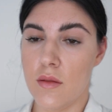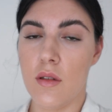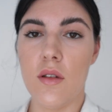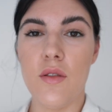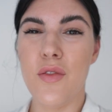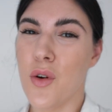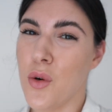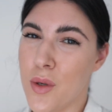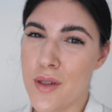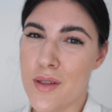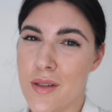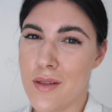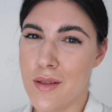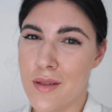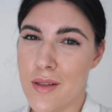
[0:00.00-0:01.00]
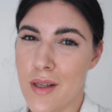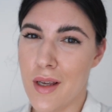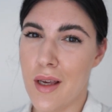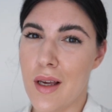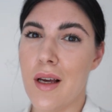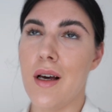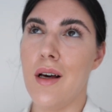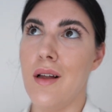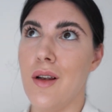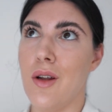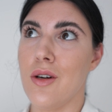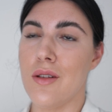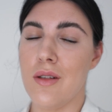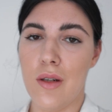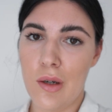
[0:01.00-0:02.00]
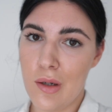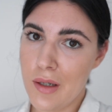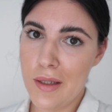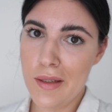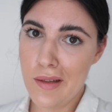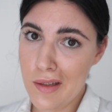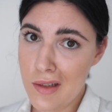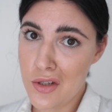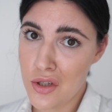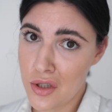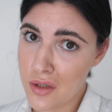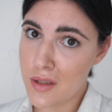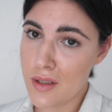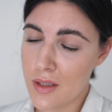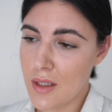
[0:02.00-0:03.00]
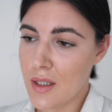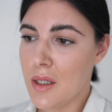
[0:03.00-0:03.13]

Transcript: Of course, this is taking a lot longer than it should,